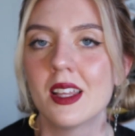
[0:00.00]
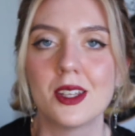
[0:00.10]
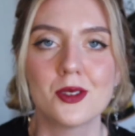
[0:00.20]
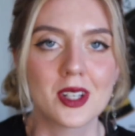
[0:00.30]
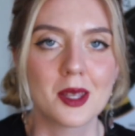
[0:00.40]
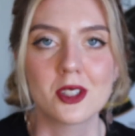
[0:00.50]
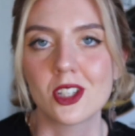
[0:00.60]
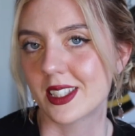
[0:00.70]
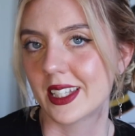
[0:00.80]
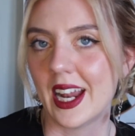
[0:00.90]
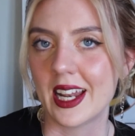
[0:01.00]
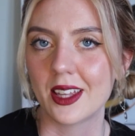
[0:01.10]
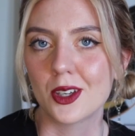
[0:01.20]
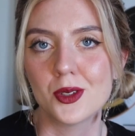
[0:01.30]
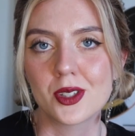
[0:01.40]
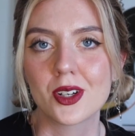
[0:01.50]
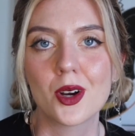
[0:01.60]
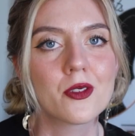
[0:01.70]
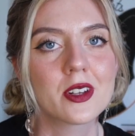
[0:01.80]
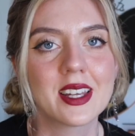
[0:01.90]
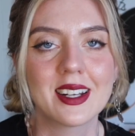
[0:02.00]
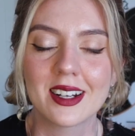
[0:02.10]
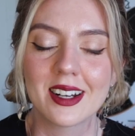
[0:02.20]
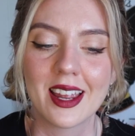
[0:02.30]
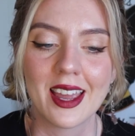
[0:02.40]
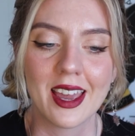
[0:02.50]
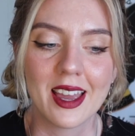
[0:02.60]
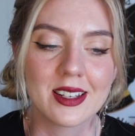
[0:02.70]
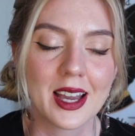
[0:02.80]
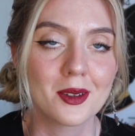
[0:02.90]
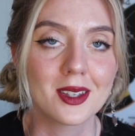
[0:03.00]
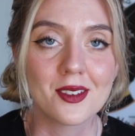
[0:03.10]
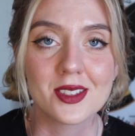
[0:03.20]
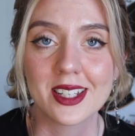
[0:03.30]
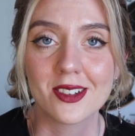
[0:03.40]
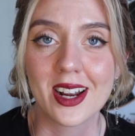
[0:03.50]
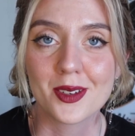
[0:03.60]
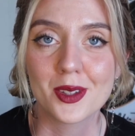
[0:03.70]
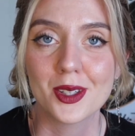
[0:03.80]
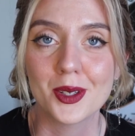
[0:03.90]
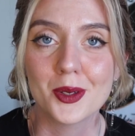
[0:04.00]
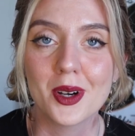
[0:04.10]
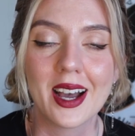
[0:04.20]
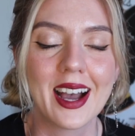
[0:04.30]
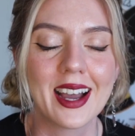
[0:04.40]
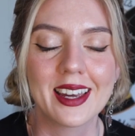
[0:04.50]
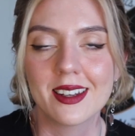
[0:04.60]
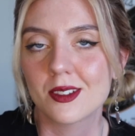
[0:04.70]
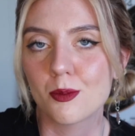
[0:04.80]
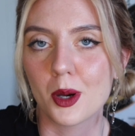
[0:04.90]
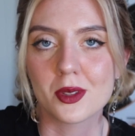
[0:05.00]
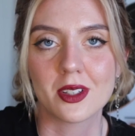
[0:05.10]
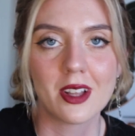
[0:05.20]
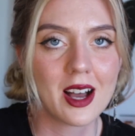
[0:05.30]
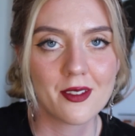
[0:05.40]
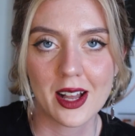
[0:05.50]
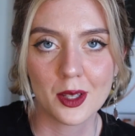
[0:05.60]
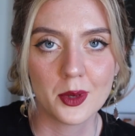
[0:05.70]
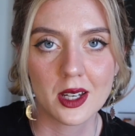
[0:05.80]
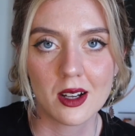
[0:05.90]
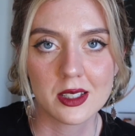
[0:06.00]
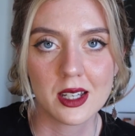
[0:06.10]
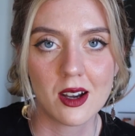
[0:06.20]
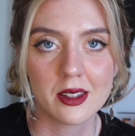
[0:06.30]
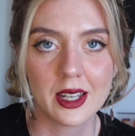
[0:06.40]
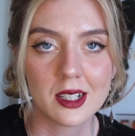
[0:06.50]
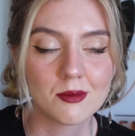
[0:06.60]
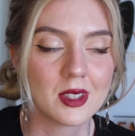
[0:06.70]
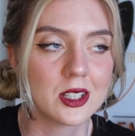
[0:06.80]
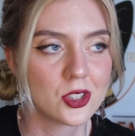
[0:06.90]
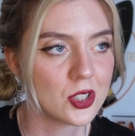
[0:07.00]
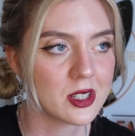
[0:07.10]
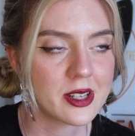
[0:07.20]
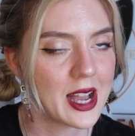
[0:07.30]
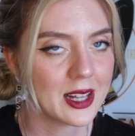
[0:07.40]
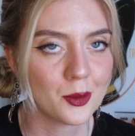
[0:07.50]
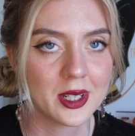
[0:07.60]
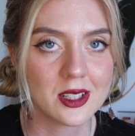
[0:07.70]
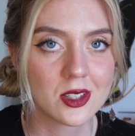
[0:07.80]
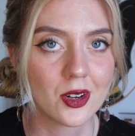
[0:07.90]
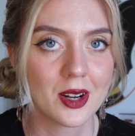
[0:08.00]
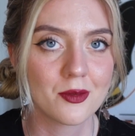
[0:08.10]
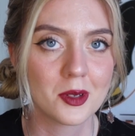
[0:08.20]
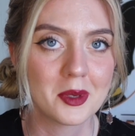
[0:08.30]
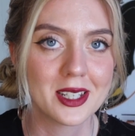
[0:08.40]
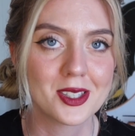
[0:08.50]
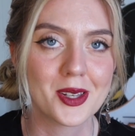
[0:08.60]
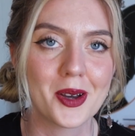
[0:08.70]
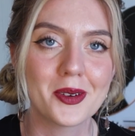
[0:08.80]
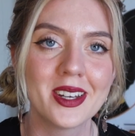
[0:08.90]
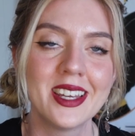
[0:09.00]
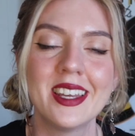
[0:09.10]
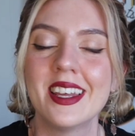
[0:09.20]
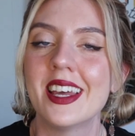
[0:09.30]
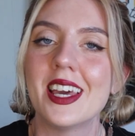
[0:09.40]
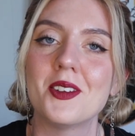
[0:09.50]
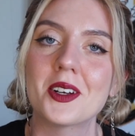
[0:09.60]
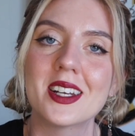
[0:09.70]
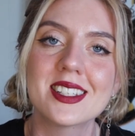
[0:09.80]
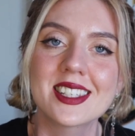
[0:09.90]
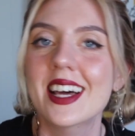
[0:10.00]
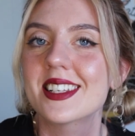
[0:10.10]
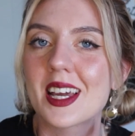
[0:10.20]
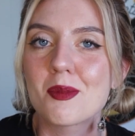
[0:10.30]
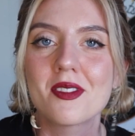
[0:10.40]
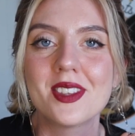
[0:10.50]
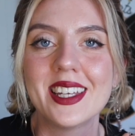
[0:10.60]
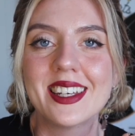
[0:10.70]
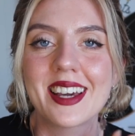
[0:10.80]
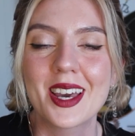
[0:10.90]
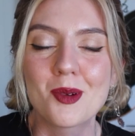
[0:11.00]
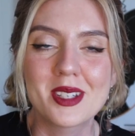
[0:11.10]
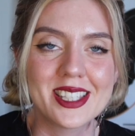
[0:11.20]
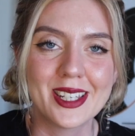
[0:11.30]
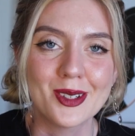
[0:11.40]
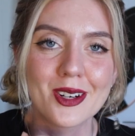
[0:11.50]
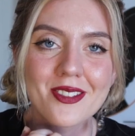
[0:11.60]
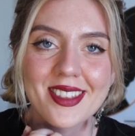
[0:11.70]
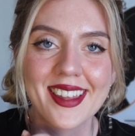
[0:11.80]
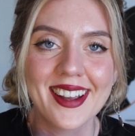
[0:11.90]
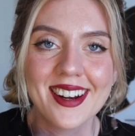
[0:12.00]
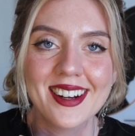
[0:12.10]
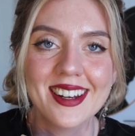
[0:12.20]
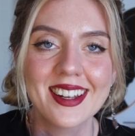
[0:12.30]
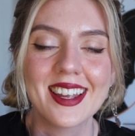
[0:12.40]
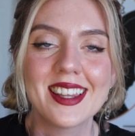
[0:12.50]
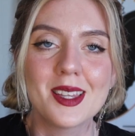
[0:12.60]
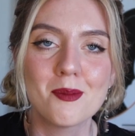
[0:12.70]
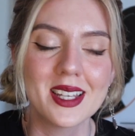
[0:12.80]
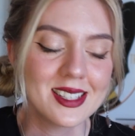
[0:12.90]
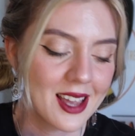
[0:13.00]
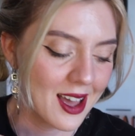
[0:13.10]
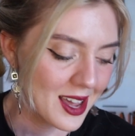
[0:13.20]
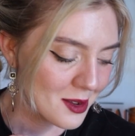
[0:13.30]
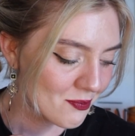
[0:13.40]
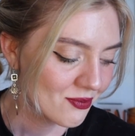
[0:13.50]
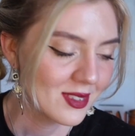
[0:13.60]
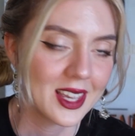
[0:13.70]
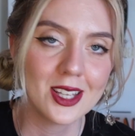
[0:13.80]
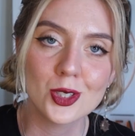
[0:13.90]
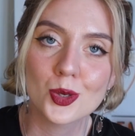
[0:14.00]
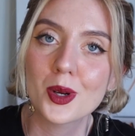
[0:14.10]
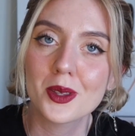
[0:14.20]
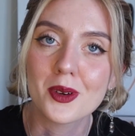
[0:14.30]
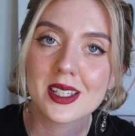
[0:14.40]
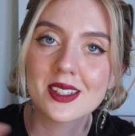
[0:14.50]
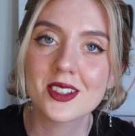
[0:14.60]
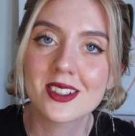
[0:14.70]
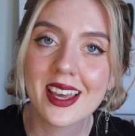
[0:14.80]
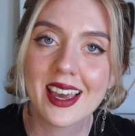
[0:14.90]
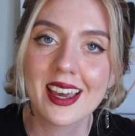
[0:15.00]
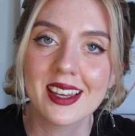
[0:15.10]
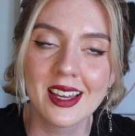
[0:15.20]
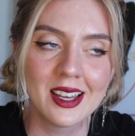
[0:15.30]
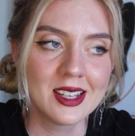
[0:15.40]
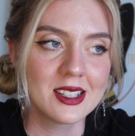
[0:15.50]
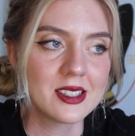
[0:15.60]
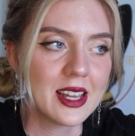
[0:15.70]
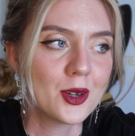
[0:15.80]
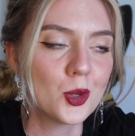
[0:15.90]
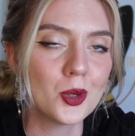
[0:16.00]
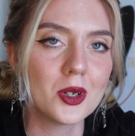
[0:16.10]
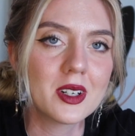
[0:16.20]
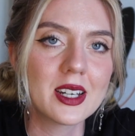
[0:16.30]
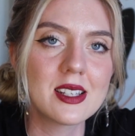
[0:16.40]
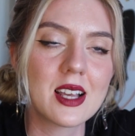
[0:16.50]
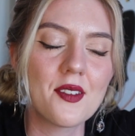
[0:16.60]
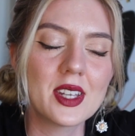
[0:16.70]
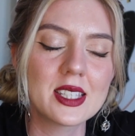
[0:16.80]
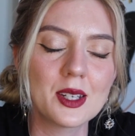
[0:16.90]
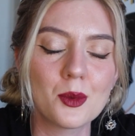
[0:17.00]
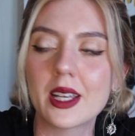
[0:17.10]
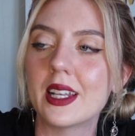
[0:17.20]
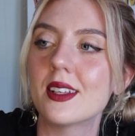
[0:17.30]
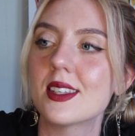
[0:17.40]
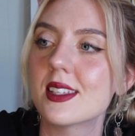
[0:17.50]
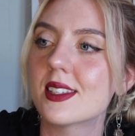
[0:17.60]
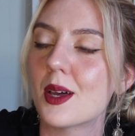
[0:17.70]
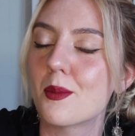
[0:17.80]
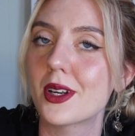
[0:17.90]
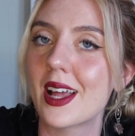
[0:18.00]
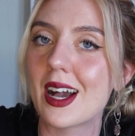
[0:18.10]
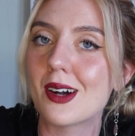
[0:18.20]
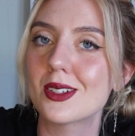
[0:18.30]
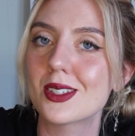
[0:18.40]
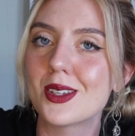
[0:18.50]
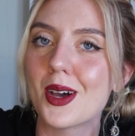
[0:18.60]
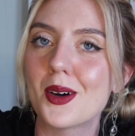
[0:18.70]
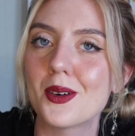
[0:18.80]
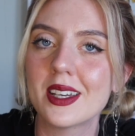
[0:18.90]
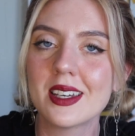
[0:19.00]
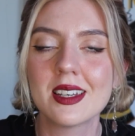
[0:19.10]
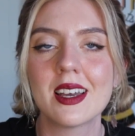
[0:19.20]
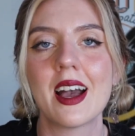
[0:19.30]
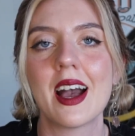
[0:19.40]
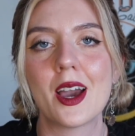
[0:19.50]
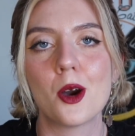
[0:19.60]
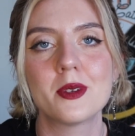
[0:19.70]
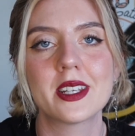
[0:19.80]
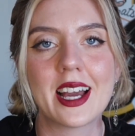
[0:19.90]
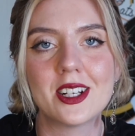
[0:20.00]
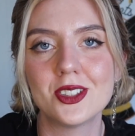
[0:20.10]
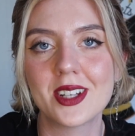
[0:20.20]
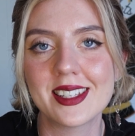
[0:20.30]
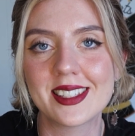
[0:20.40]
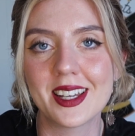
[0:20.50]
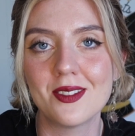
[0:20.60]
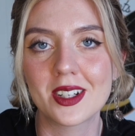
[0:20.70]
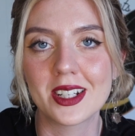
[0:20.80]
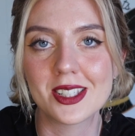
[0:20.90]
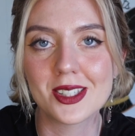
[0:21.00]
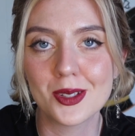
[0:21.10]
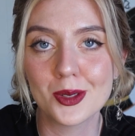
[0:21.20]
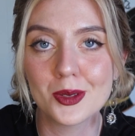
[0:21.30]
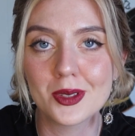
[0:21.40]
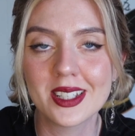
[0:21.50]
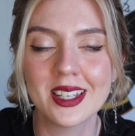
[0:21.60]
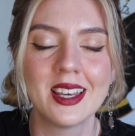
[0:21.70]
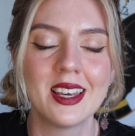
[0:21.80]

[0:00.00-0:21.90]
The username is just Kennedi Koozer over there, and I would love to interact with you. I post a lot of Halloween content on there. It's just a Halloween Instagram for me, so if you're into that type of thing, I hope to see you over there. In the meantime, enjoy the rest of your day. Stay cool, because obviously we're getting into the summer now, so I hope to catch you guys again very soon,